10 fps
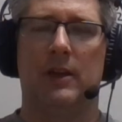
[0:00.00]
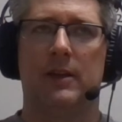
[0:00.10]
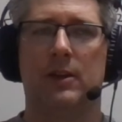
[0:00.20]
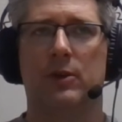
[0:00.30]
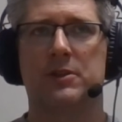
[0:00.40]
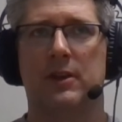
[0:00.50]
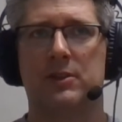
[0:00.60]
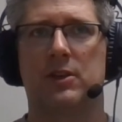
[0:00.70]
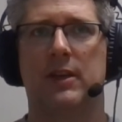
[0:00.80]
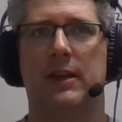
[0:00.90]
as an
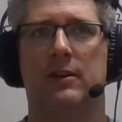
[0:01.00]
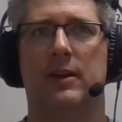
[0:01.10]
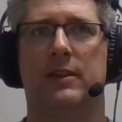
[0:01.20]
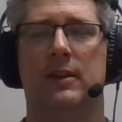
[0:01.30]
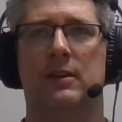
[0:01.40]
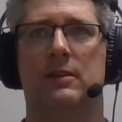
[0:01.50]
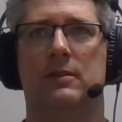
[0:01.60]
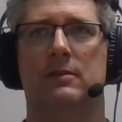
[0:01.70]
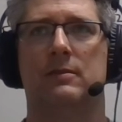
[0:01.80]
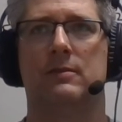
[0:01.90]
educator, I think
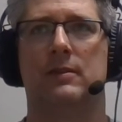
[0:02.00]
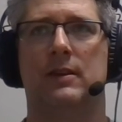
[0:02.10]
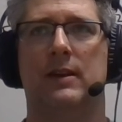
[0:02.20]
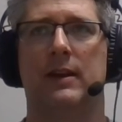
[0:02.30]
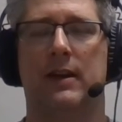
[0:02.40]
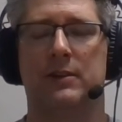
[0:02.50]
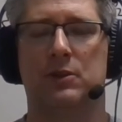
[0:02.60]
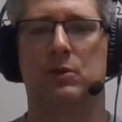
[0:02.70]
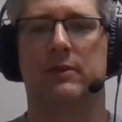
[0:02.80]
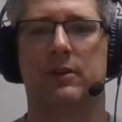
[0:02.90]
I
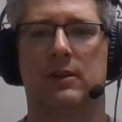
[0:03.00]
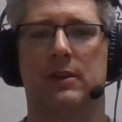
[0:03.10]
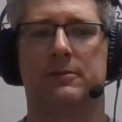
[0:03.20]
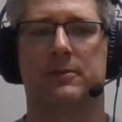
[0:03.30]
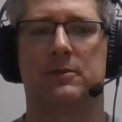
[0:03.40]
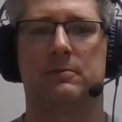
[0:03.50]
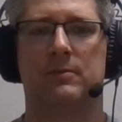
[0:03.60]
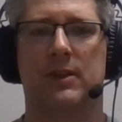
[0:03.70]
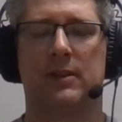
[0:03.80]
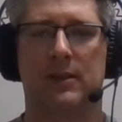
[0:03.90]
do have a gift.
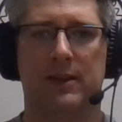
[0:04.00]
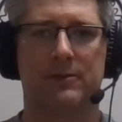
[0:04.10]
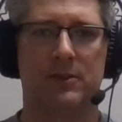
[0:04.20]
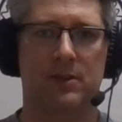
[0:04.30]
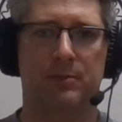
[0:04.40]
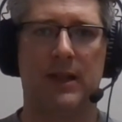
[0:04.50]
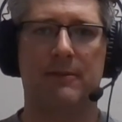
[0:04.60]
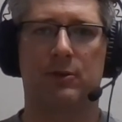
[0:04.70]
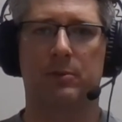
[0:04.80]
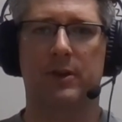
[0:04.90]
And the gift is the
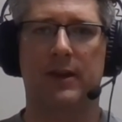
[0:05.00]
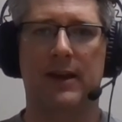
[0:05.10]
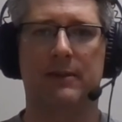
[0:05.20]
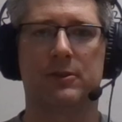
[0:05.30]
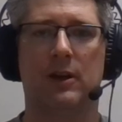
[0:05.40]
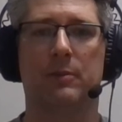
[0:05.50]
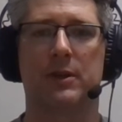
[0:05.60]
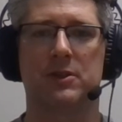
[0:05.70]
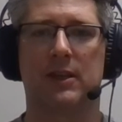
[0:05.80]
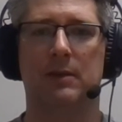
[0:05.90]
platform that I have to help
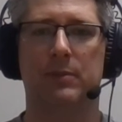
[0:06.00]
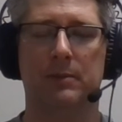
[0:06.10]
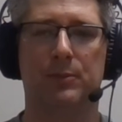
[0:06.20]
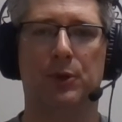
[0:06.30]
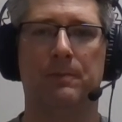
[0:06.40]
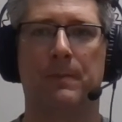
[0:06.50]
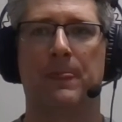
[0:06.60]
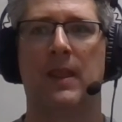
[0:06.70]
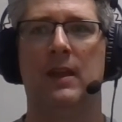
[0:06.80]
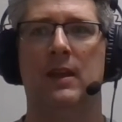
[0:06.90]
educate people.
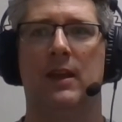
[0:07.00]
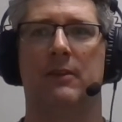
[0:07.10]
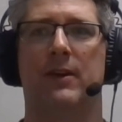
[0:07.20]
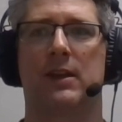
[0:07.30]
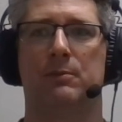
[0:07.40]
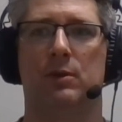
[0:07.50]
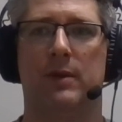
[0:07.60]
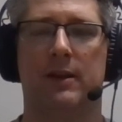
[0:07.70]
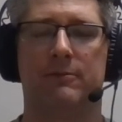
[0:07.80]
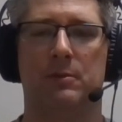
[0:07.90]
If I can put
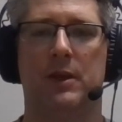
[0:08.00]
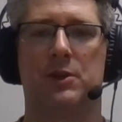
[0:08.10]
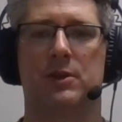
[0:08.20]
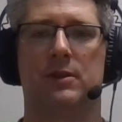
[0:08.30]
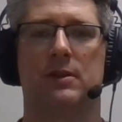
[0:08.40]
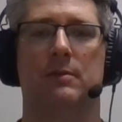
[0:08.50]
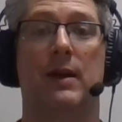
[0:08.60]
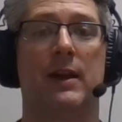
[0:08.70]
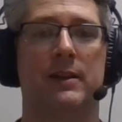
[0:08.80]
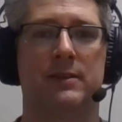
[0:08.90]
my information,
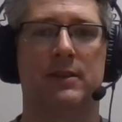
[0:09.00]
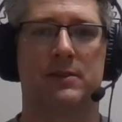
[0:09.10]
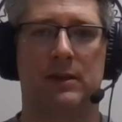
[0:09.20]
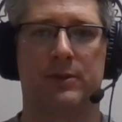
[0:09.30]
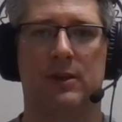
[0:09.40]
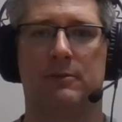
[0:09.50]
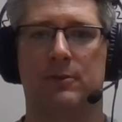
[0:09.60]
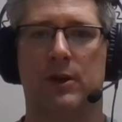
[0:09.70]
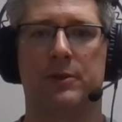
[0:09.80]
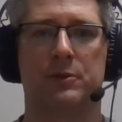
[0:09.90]
my ideas out there
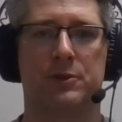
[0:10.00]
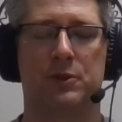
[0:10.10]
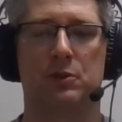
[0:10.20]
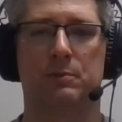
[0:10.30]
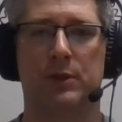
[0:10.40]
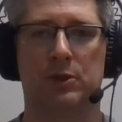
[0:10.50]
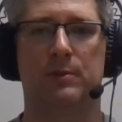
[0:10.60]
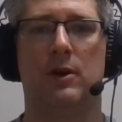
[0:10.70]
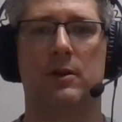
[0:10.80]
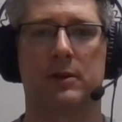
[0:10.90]
for others to build
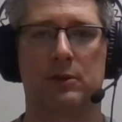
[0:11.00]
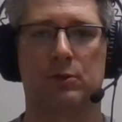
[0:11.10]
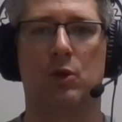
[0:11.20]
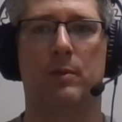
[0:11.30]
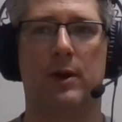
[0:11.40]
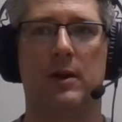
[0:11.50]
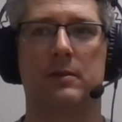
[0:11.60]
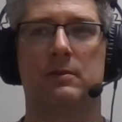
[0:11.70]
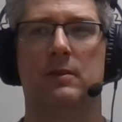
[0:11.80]
upon and grow upon,